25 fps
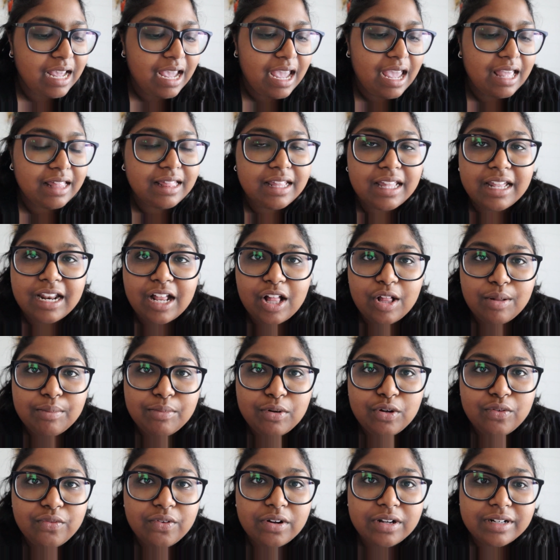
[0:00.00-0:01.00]
and then I'll
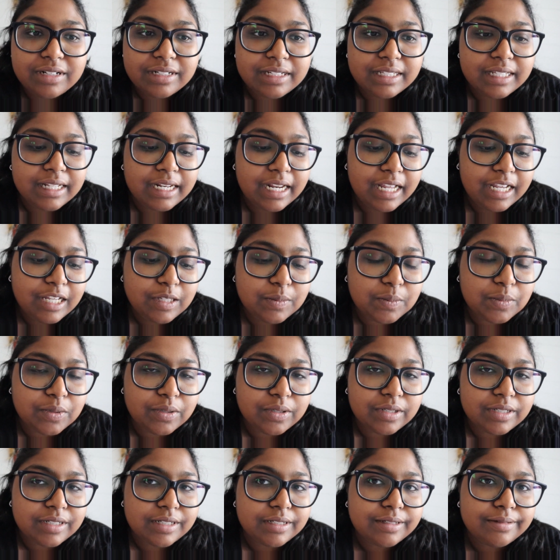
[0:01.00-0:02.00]
move on to the next
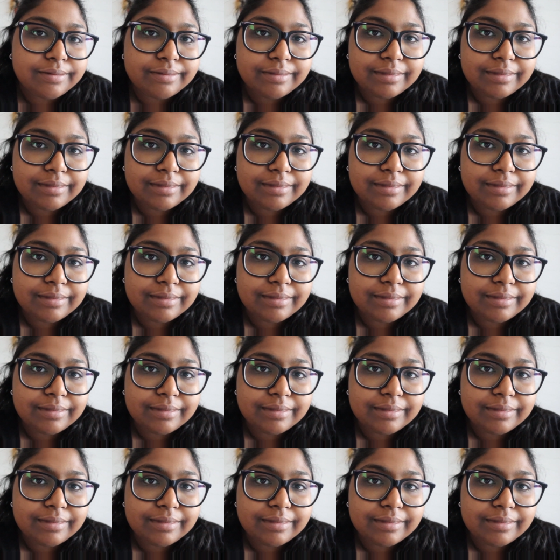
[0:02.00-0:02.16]
book.